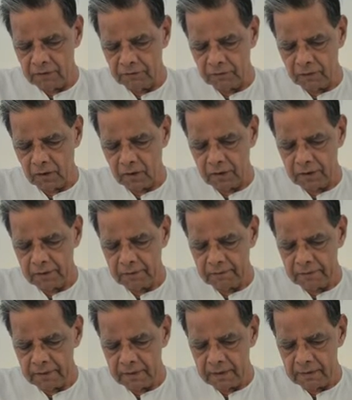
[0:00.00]
For
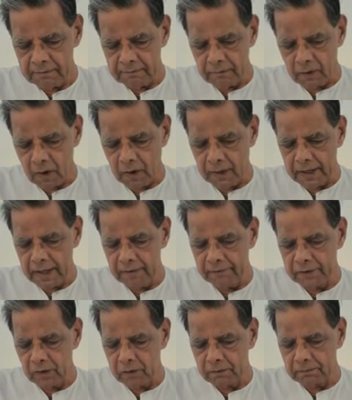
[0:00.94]

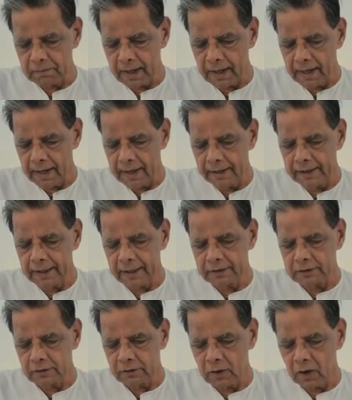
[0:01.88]
body without mind
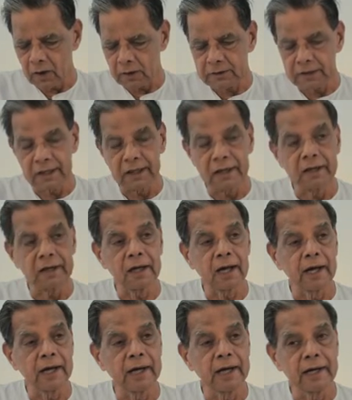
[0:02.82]
has not the
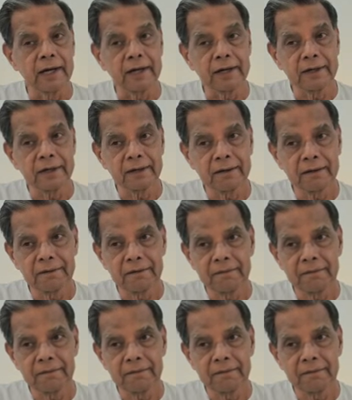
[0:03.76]
light